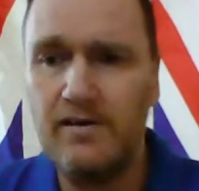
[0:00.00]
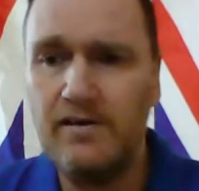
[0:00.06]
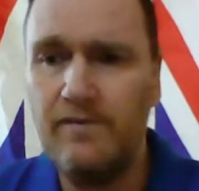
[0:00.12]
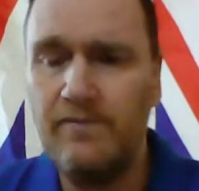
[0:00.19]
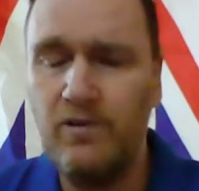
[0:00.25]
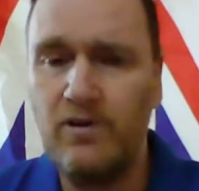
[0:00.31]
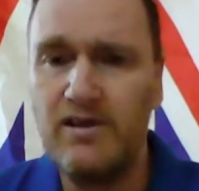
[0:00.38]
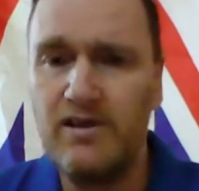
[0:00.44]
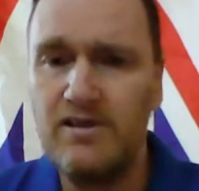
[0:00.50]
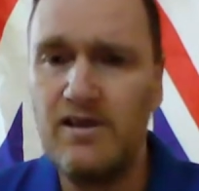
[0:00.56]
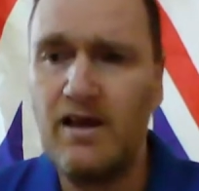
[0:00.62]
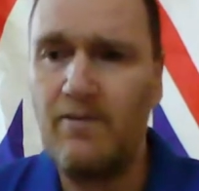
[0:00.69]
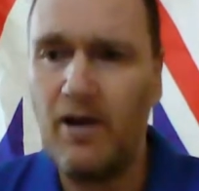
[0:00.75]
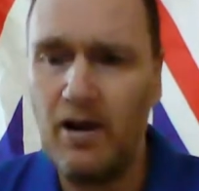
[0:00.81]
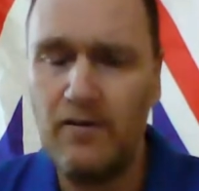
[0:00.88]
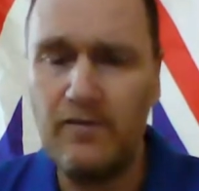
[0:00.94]
and voice
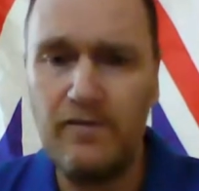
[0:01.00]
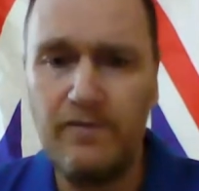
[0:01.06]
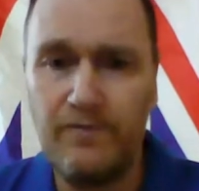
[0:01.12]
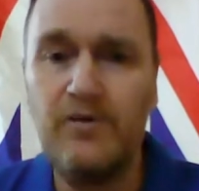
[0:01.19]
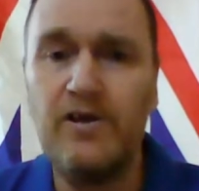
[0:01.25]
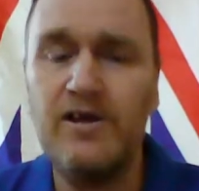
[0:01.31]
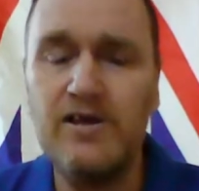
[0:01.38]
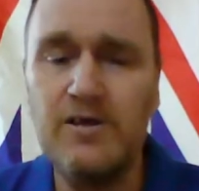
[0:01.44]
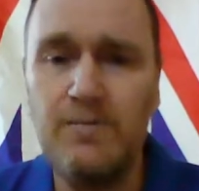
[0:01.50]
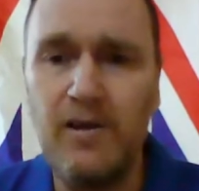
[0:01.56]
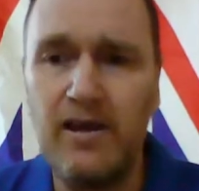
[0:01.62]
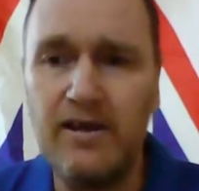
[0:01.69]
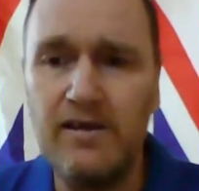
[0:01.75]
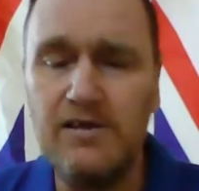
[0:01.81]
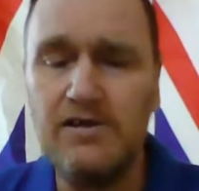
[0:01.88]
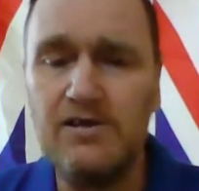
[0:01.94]
their own free
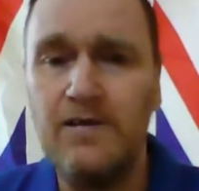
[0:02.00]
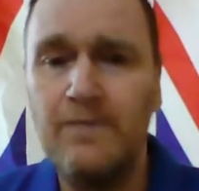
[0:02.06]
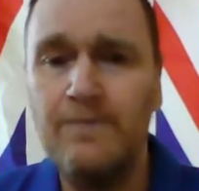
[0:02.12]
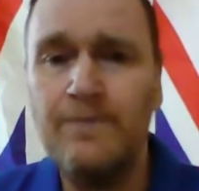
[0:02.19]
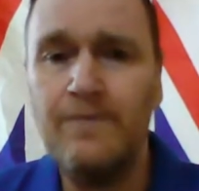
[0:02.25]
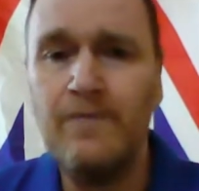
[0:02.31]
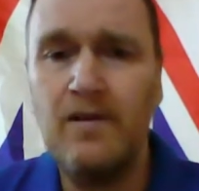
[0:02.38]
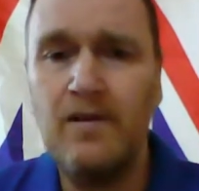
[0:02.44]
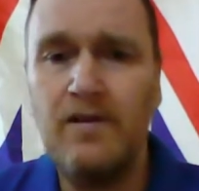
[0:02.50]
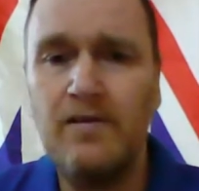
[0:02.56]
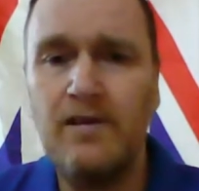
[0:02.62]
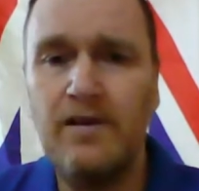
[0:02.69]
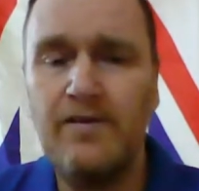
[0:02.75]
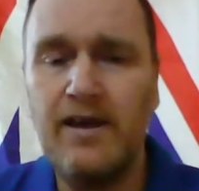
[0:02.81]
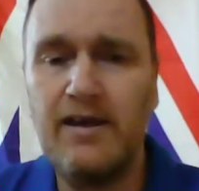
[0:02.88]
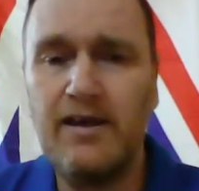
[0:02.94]
speech,
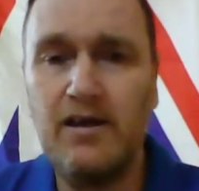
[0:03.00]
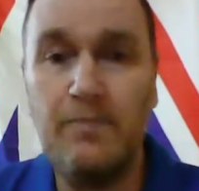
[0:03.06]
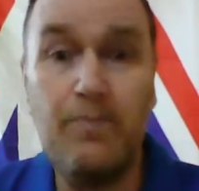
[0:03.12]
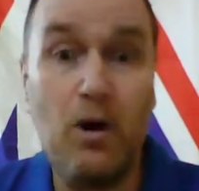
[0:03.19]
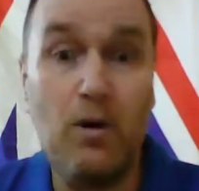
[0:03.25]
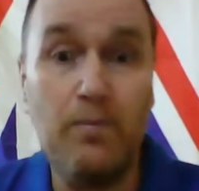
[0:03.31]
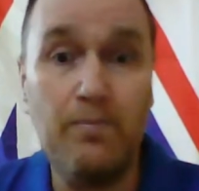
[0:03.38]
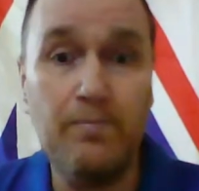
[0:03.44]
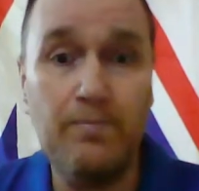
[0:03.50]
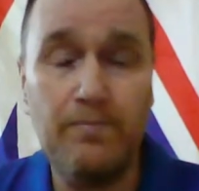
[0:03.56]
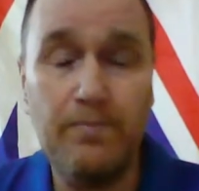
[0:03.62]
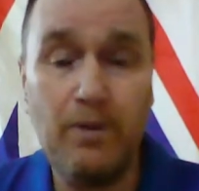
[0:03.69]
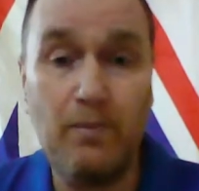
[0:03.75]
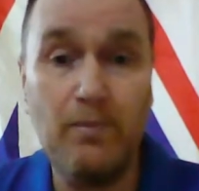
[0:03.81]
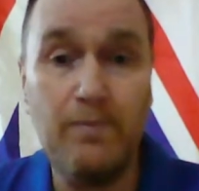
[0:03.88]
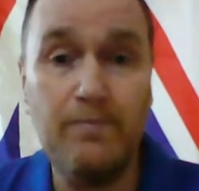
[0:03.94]
that they're going to bomb
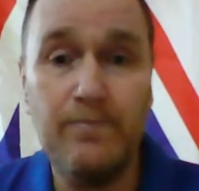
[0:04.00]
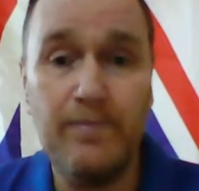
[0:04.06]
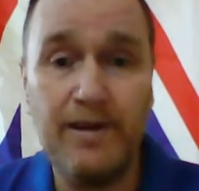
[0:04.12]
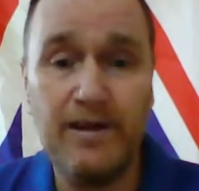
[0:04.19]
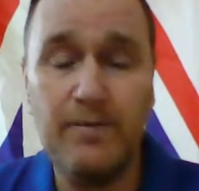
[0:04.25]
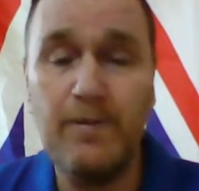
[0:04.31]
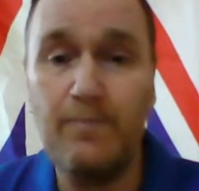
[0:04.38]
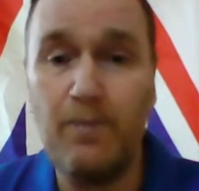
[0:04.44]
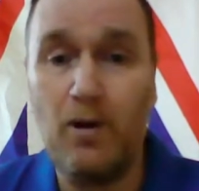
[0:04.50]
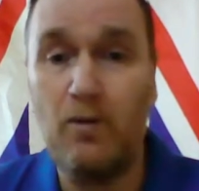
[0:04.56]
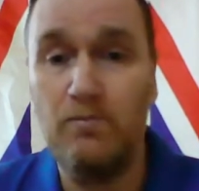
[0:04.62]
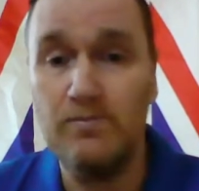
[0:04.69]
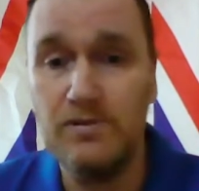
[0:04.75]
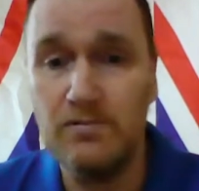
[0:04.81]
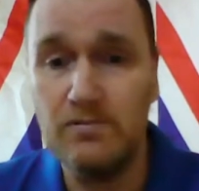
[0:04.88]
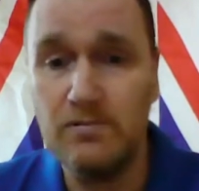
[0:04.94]
them. They're going to be
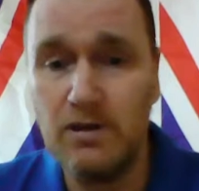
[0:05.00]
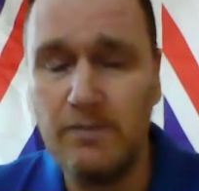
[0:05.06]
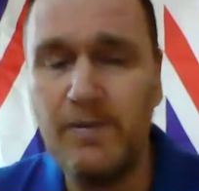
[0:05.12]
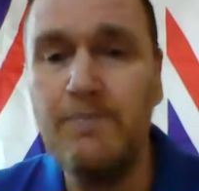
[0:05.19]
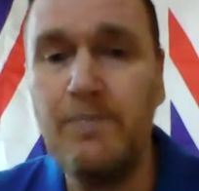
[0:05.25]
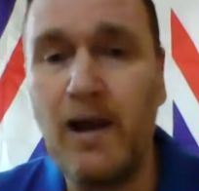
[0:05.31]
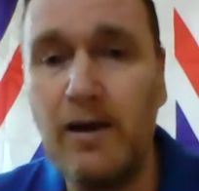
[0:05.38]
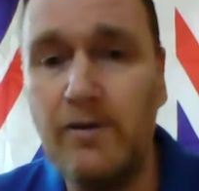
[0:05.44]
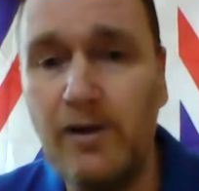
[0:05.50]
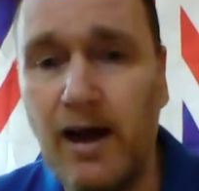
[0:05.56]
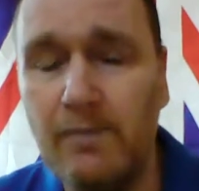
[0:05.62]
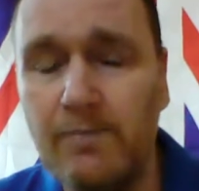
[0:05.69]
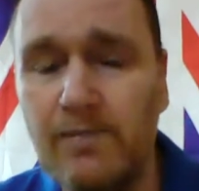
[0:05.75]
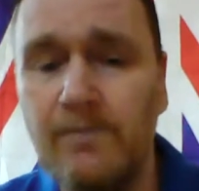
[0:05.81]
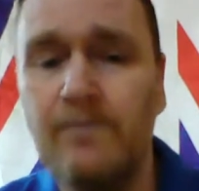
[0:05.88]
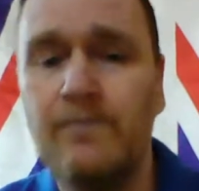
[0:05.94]
bombed, going to be blown
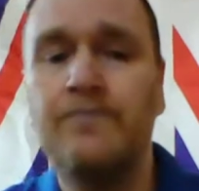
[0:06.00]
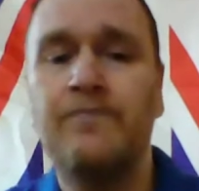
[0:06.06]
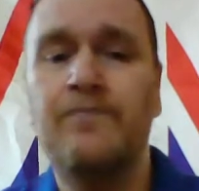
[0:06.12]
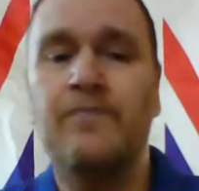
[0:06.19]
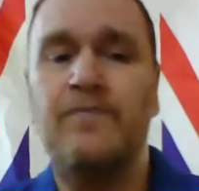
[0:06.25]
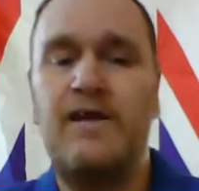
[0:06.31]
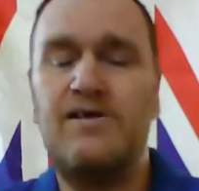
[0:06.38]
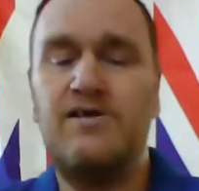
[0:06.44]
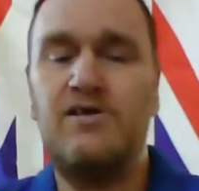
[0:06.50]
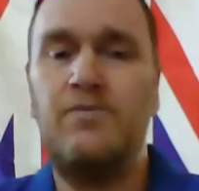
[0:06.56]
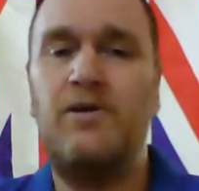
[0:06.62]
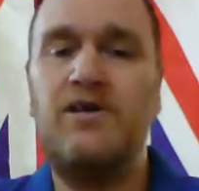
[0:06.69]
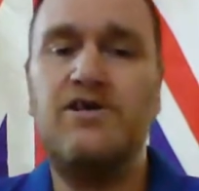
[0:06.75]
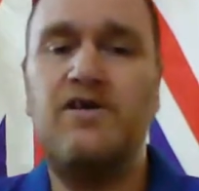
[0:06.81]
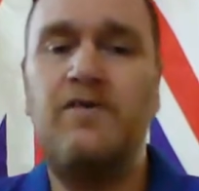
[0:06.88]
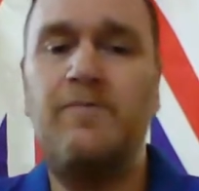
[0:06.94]
up. That's
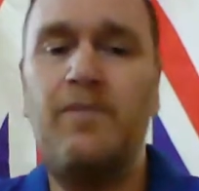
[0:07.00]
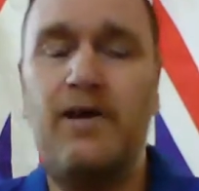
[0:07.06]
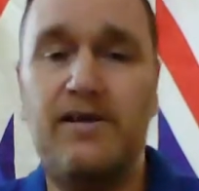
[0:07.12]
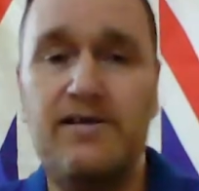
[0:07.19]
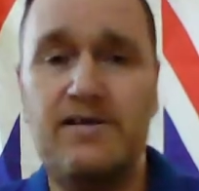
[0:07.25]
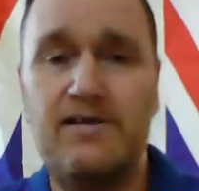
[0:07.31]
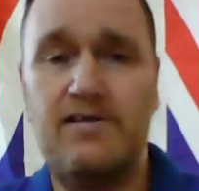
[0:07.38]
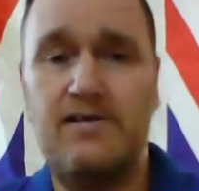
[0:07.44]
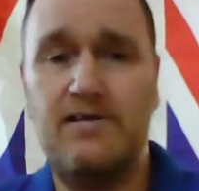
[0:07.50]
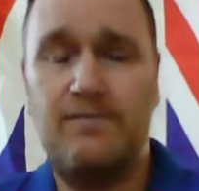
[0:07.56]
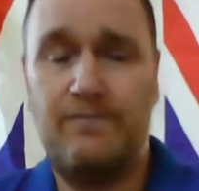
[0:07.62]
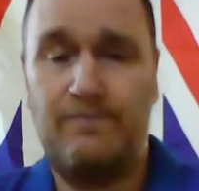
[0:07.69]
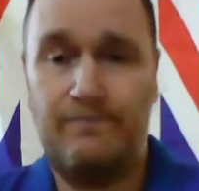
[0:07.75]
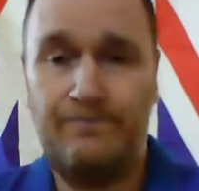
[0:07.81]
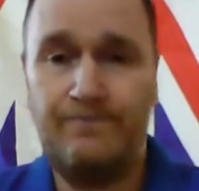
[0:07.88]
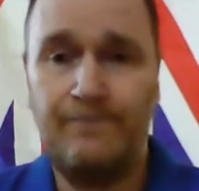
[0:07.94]
the religion of peace.
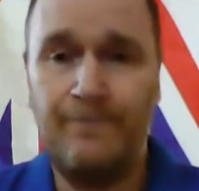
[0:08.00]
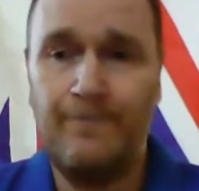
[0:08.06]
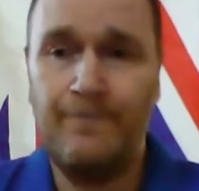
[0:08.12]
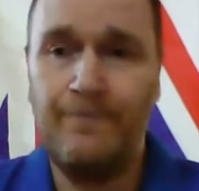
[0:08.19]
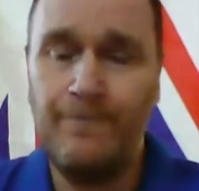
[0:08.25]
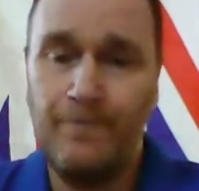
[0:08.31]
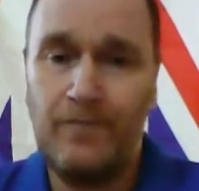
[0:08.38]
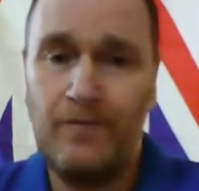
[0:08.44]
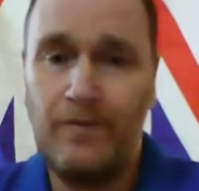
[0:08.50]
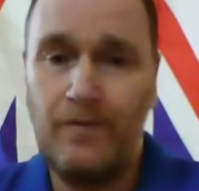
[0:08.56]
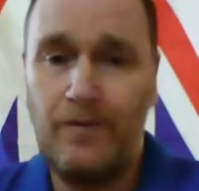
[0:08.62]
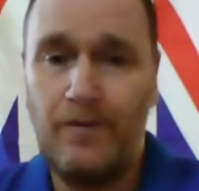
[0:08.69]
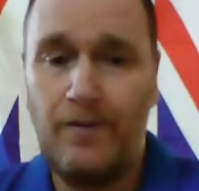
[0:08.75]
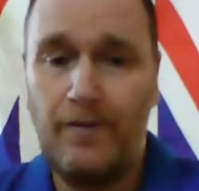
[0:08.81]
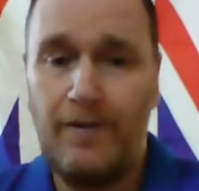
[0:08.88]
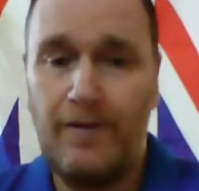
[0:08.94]

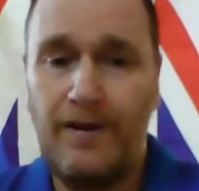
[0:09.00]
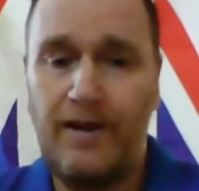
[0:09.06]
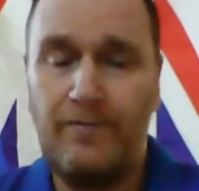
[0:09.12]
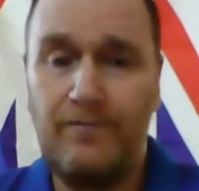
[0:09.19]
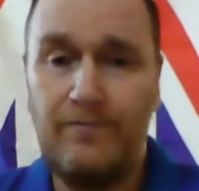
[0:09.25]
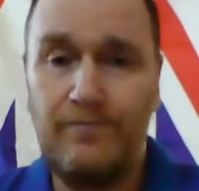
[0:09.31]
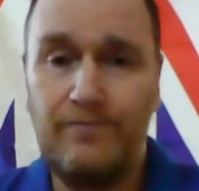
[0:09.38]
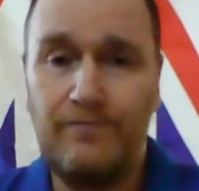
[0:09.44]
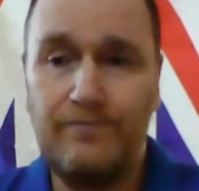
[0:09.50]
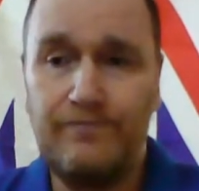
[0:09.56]
Yeah,